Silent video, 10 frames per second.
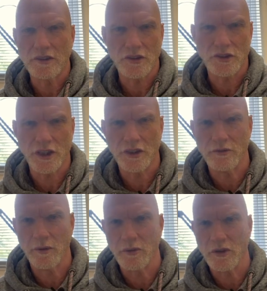just checking
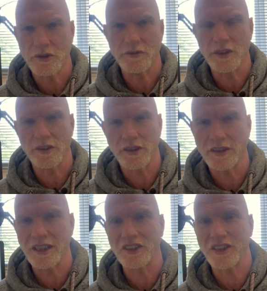through my blogs and realised I
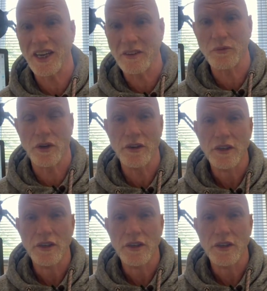didn't actually have one